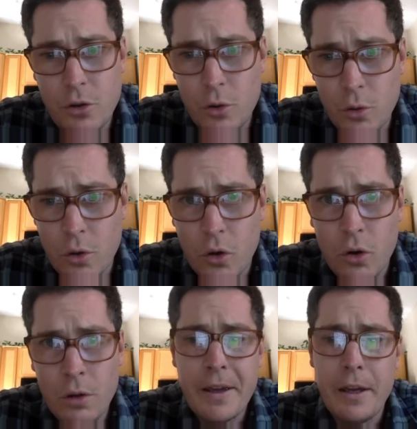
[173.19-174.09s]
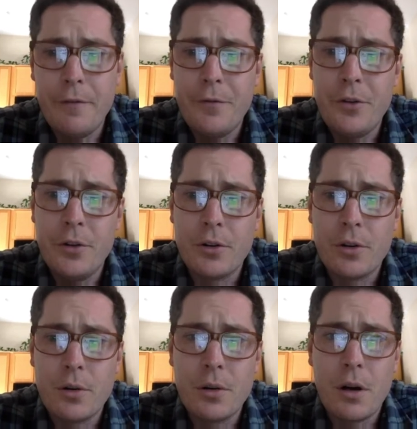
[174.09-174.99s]
Google if
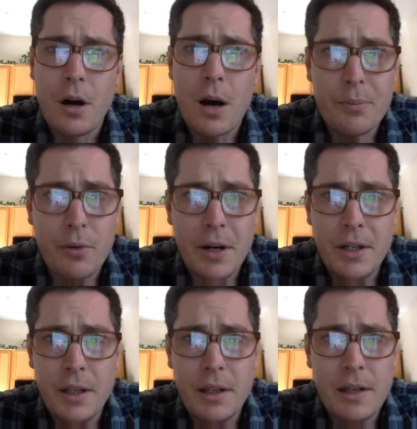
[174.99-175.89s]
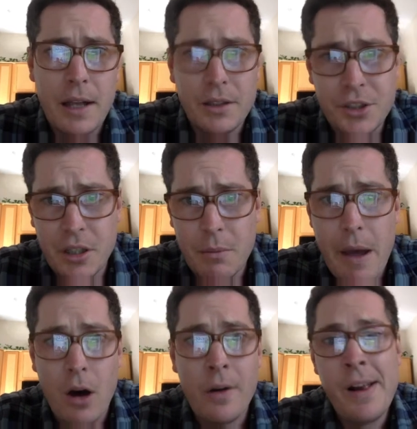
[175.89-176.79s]
you're operating in
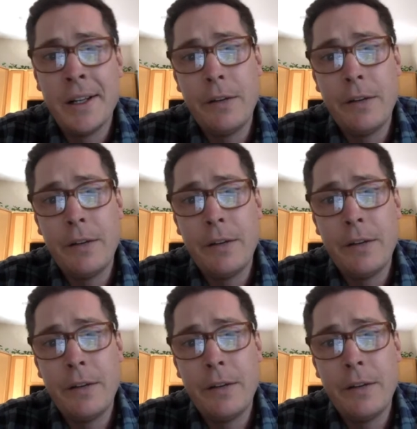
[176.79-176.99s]
HTML.